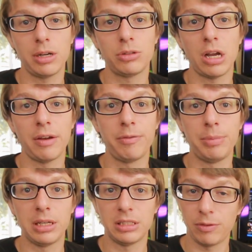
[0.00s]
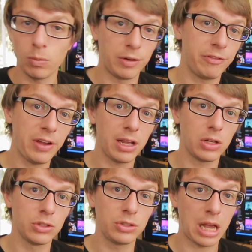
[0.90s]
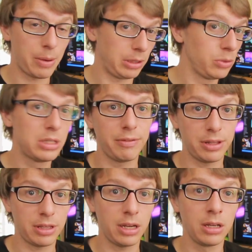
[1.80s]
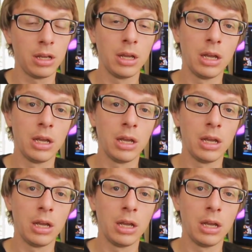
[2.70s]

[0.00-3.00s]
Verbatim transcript: hard drive because if one fails, I would lose everything.